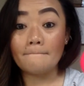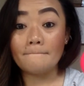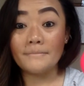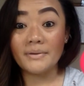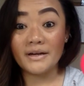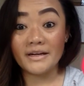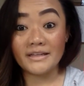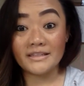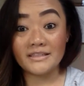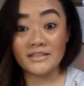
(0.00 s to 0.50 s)

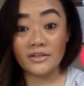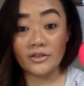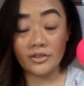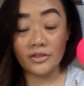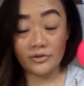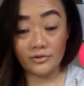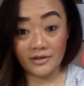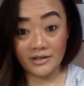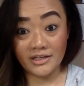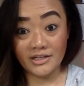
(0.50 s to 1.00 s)
but it's a
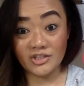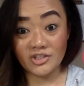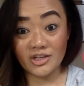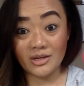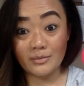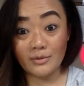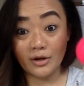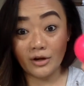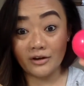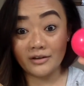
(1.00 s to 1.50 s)
3D
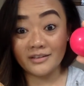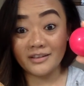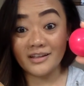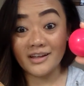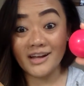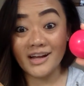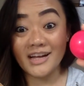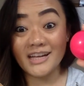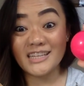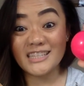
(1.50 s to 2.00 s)
shape called
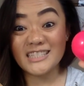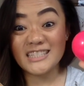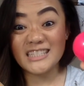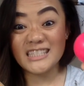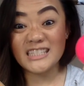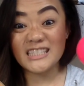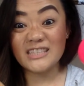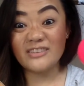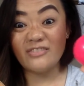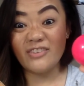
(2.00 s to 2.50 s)
a
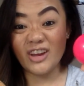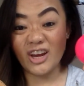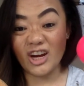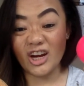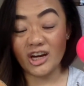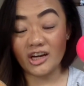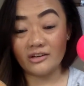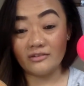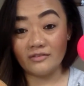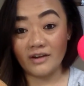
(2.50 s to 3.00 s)

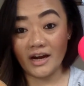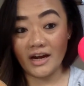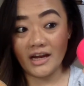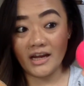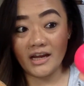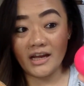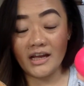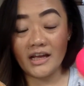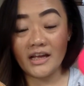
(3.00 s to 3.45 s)
sphere, right?